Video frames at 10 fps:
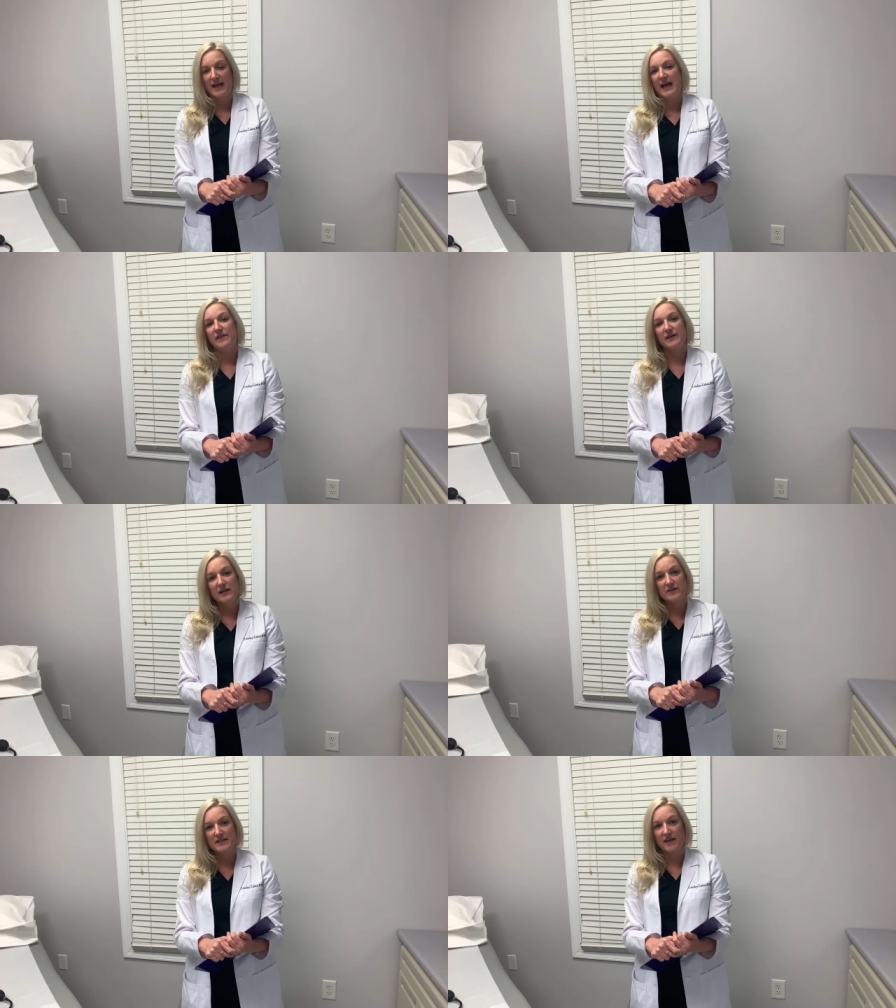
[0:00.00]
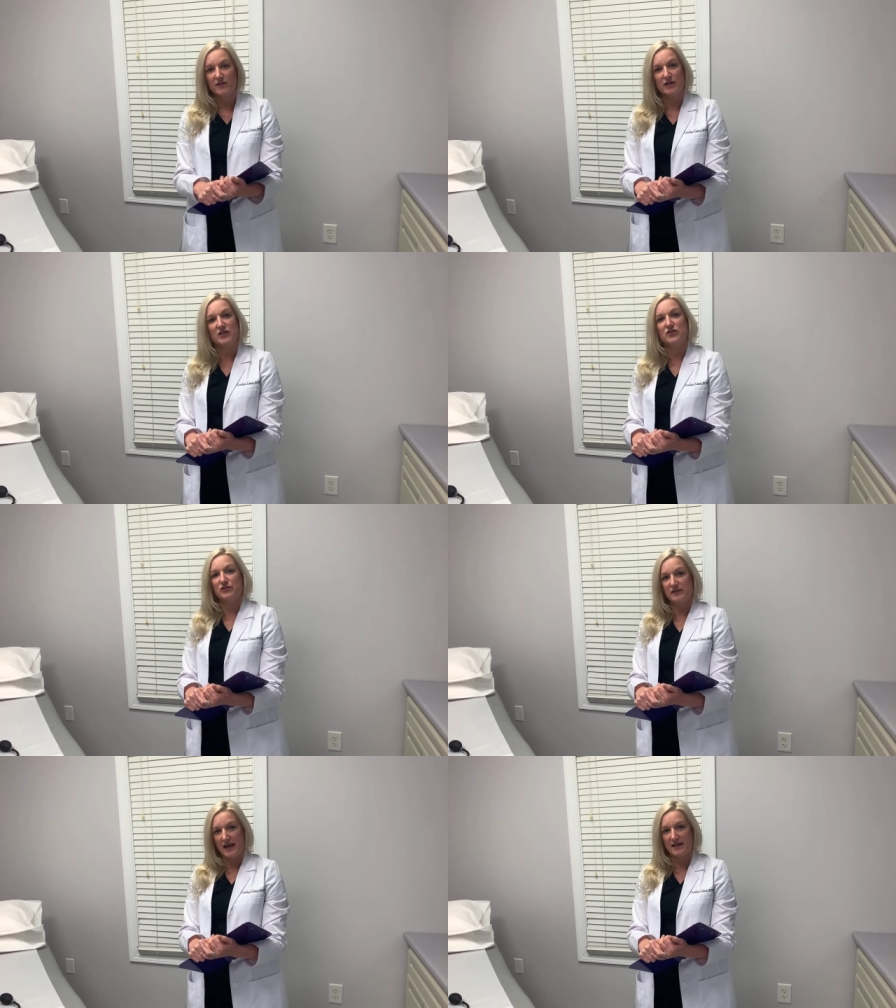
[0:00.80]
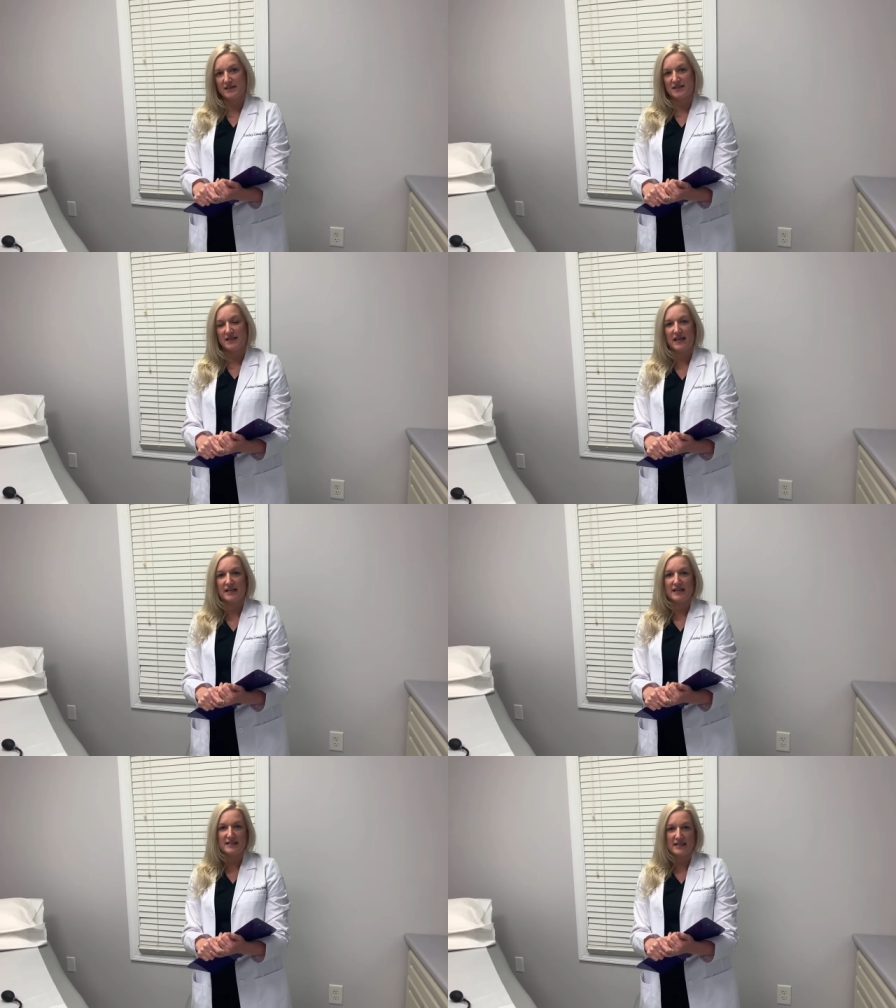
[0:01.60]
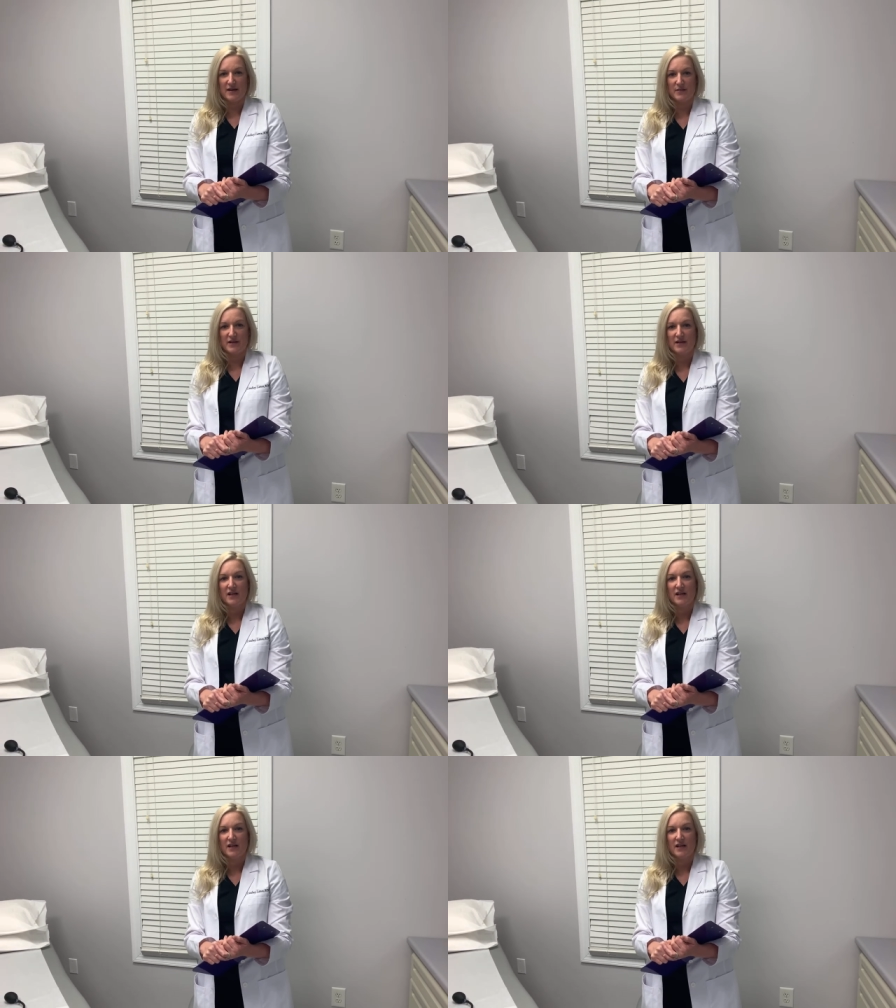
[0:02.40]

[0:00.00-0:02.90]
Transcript: and then I'll take a look at your legs and examine